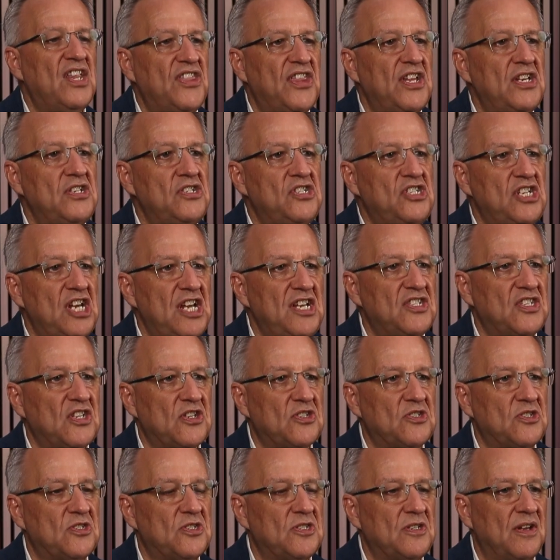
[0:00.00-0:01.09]
in
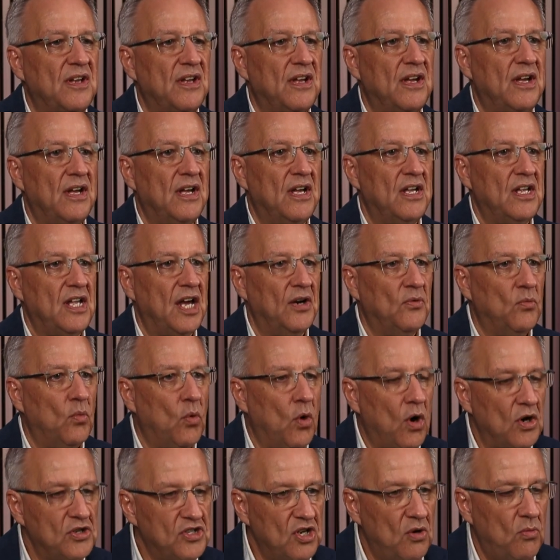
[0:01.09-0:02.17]
Jesus can
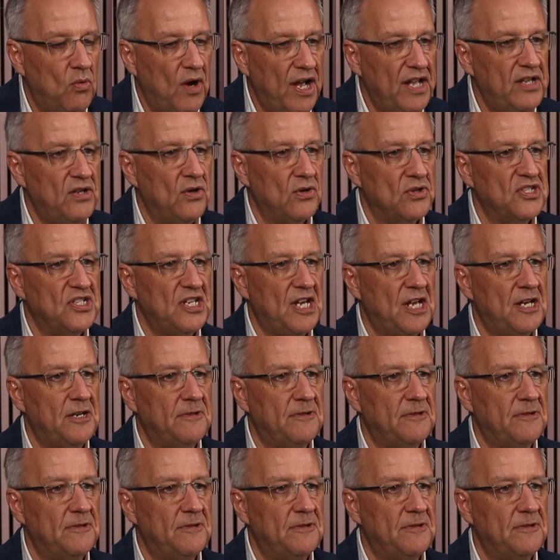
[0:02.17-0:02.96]
wash away your sin.